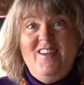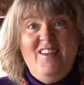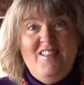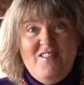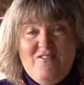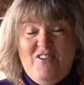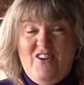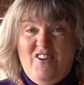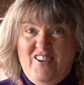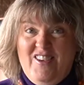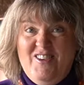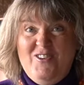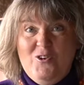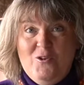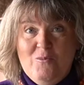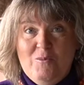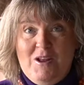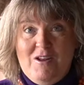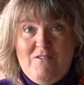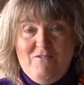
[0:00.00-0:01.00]
It's very
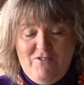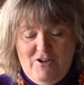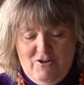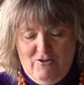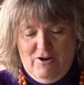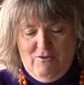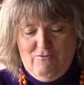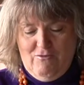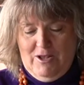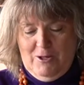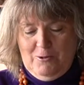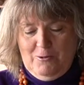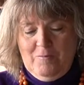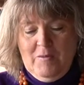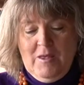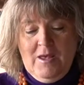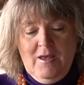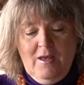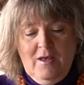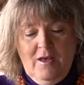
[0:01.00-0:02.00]
human and very real.
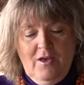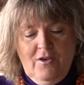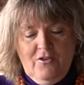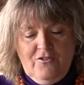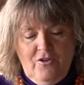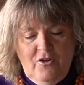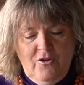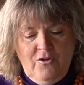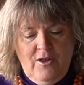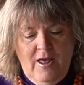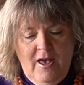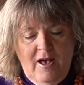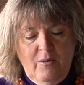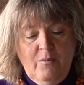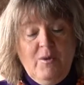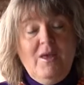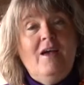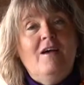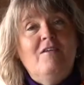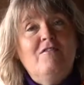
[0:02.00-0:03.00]
So now
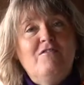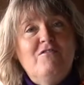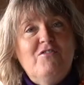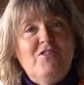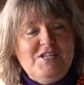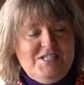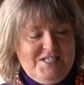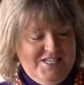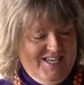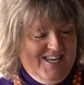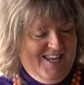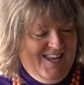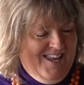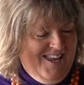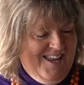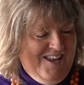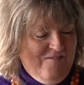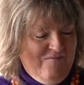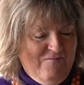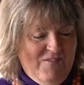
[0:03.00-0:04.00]
we have the
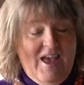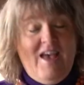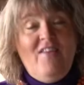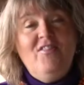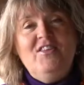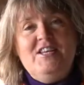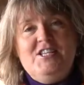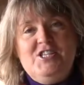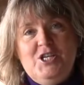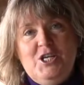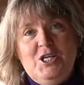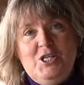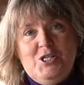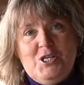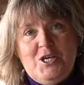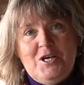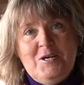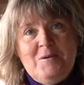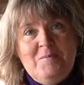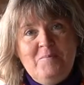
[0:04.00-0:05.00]
tea and the
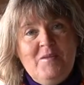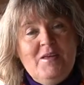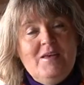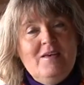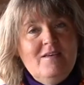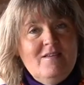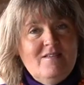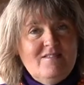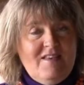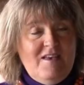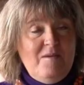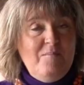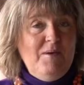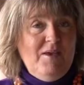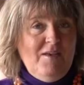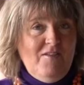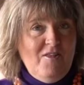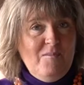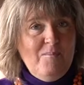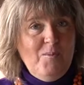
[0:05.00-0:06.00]
ginger
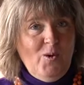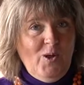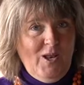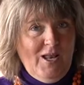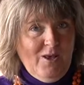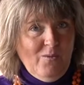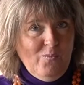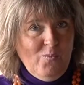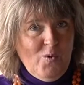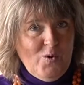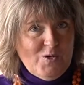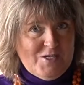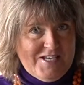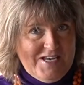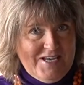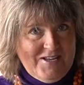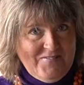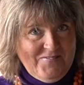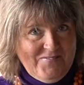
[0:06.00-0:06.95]
seeping in the boiling water.